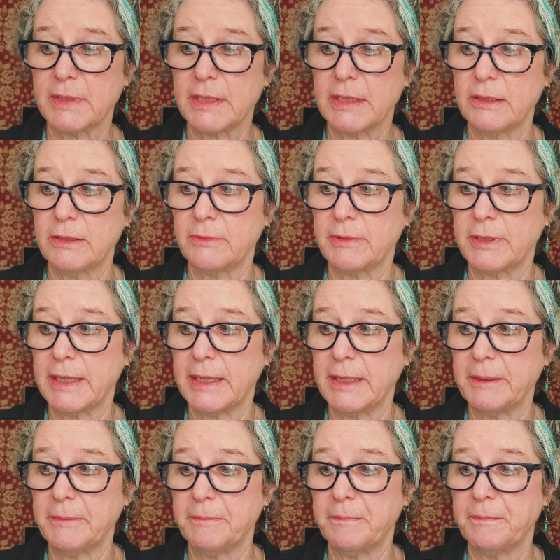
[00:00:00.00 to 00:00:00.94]

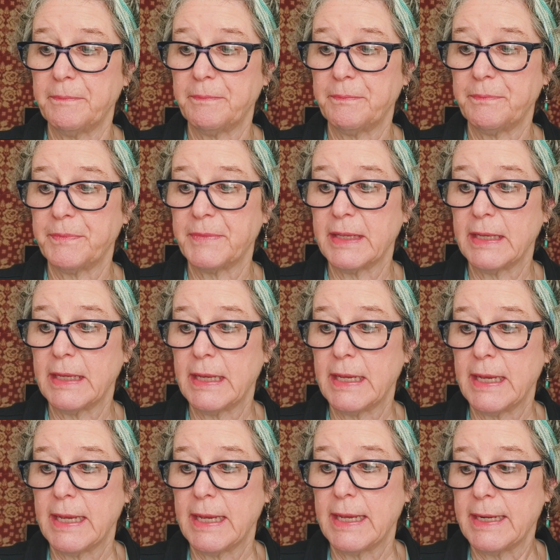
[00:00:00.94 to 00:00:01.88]
Okay?
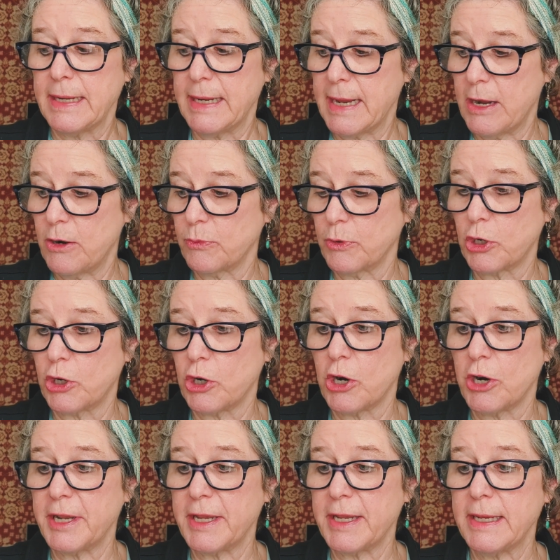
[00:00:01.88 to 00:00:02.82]
Now,
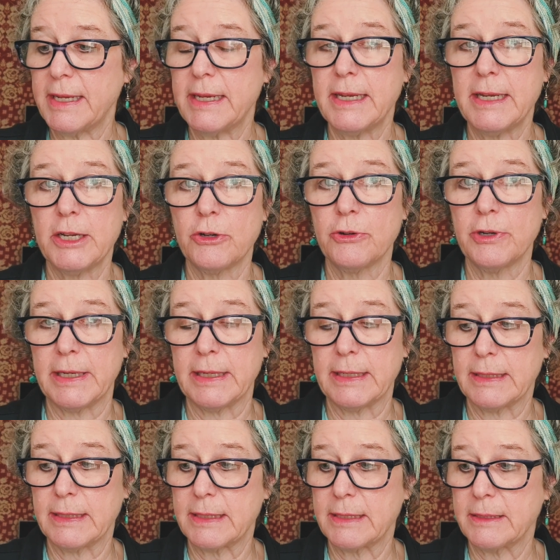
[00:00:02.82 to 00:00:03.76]
regarding
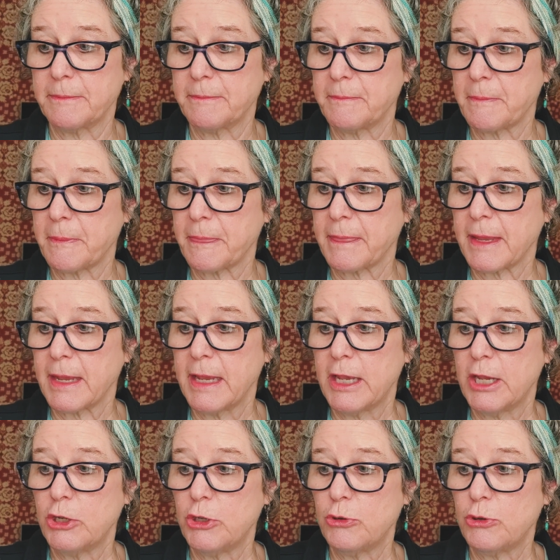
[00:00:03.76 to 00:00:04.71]
hearings,
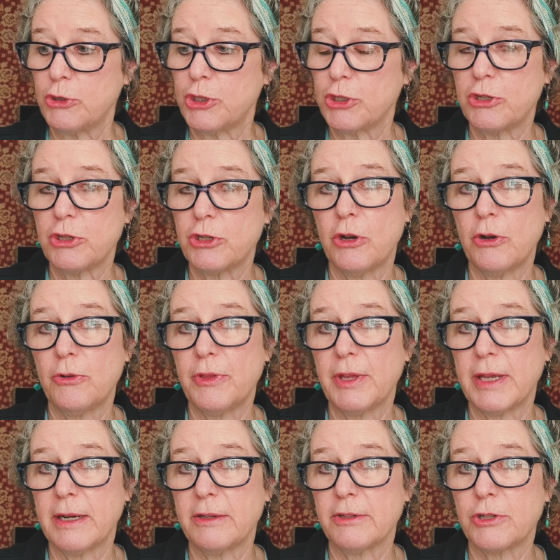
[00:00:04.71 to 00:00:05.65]
you should know
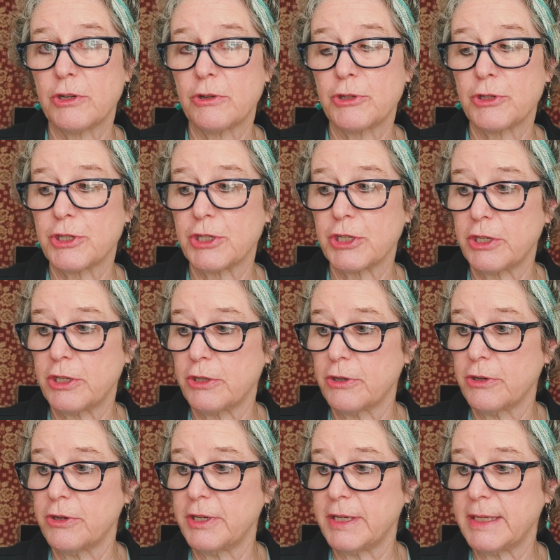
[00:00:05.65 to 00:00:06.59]
that Social
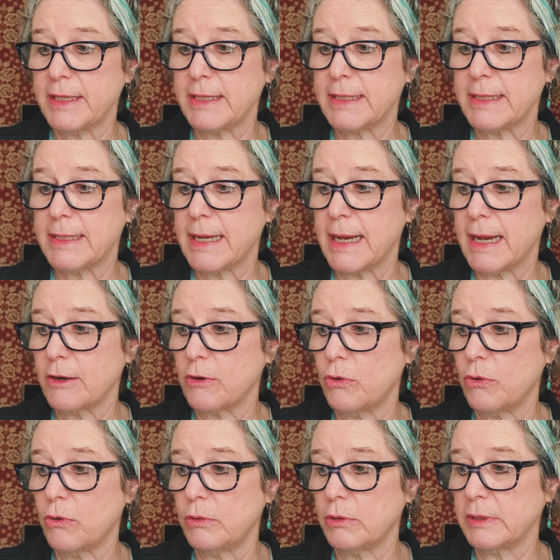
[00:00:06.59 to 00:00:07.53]
Security is not
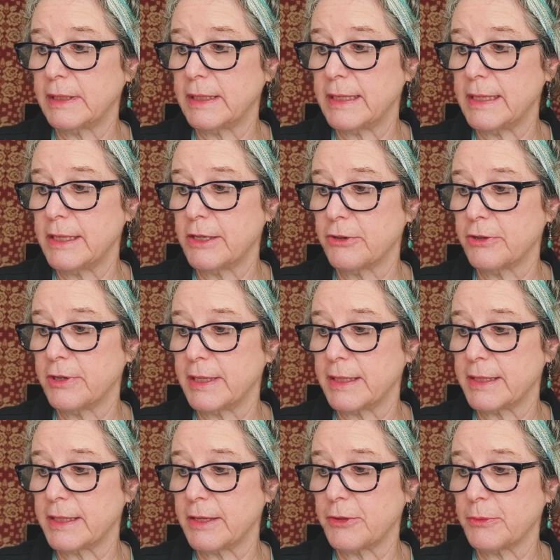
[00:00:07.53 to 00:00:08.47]
holding
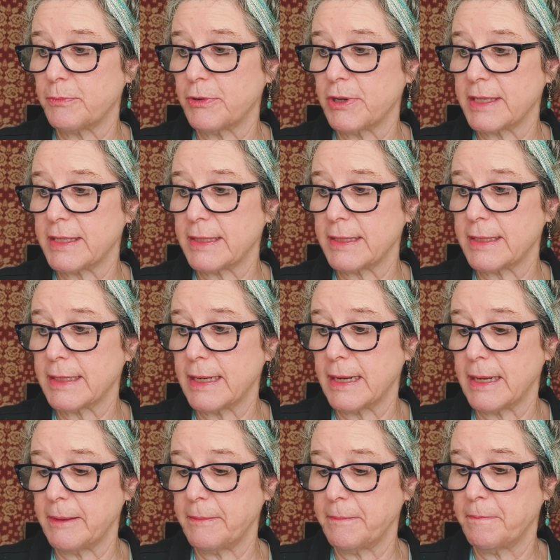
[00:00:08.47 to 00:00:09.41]
hearings at the present
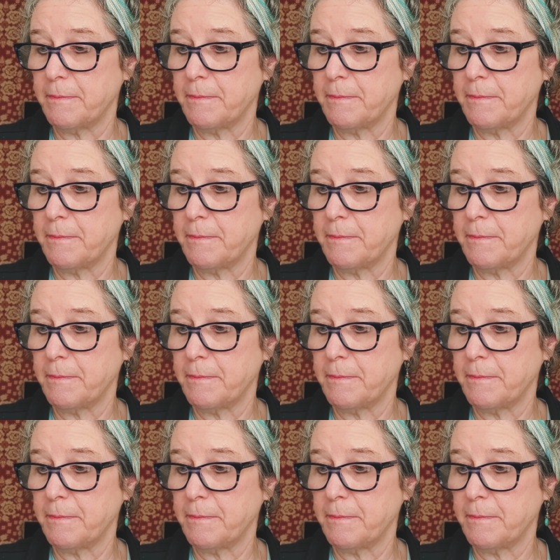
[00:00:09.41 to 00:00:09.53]
time.